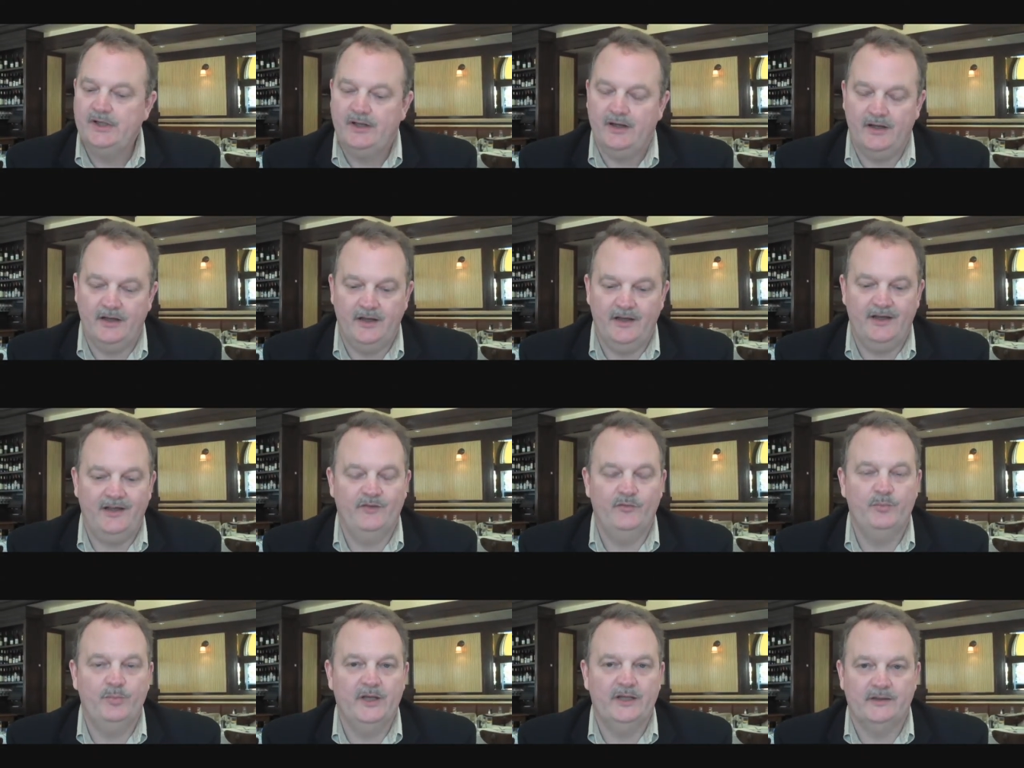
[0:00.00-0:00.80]

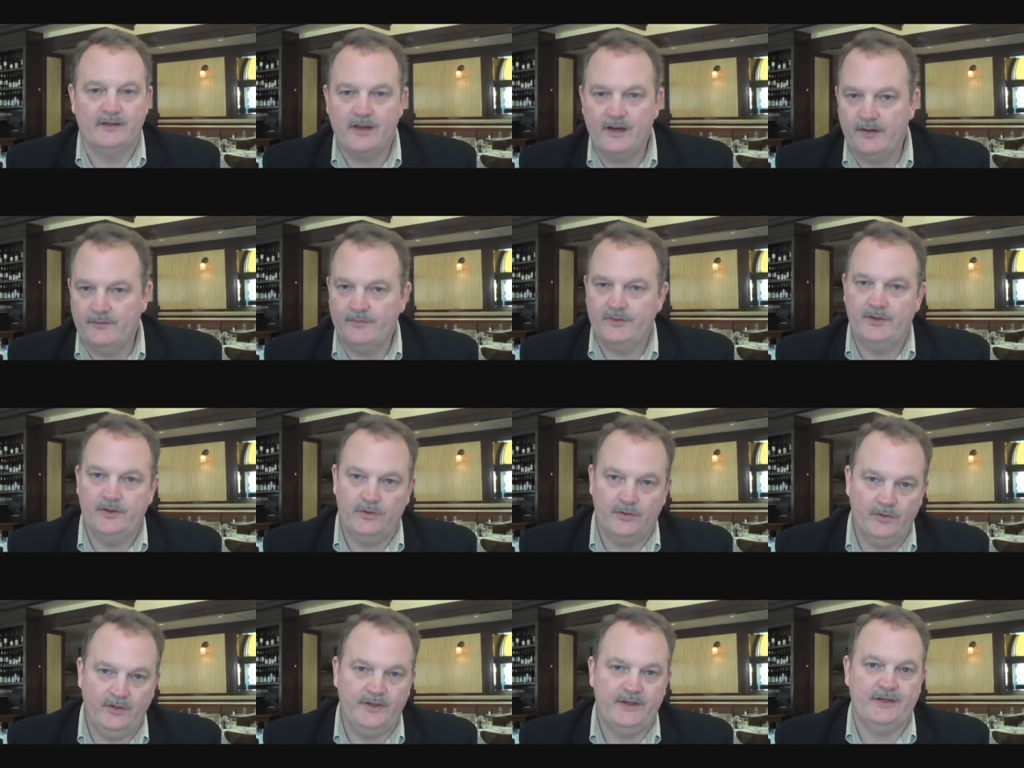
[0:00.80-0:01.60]
have been kind of the
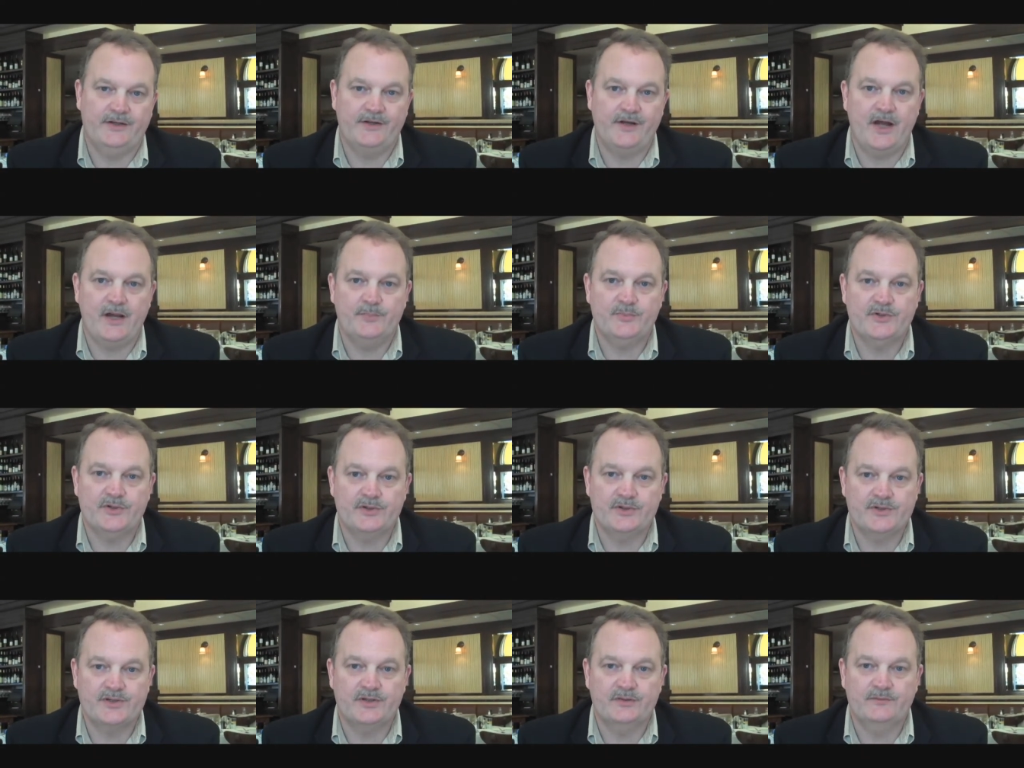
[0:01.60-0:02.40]
early
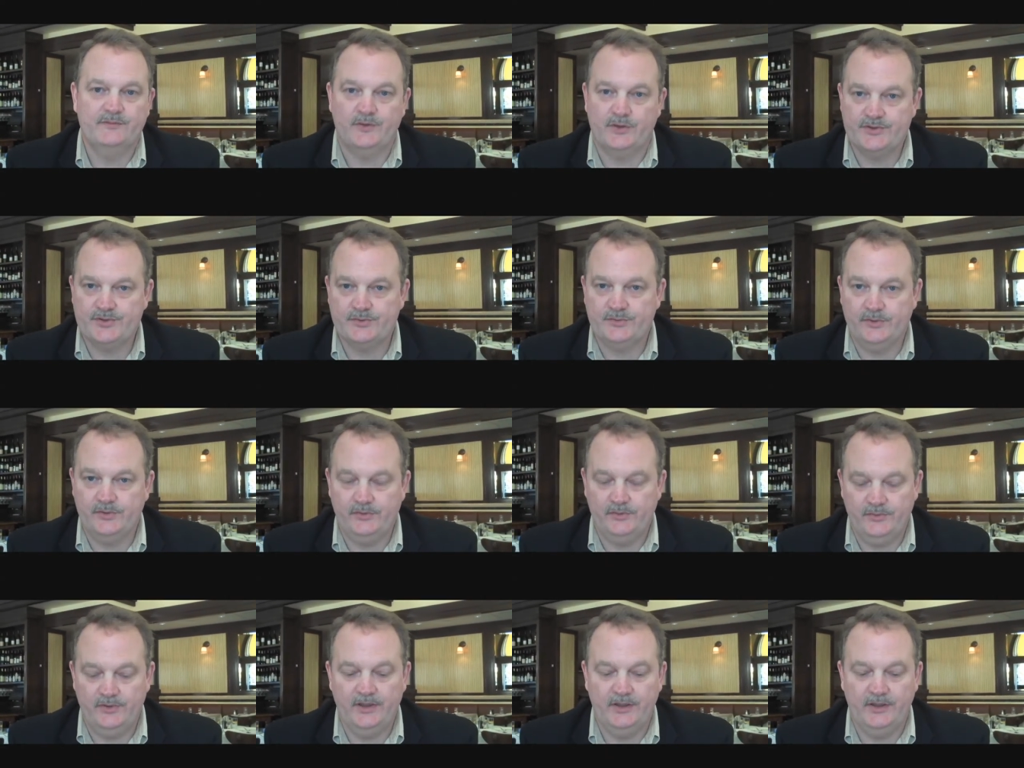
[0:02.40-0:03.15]
adopters of virtual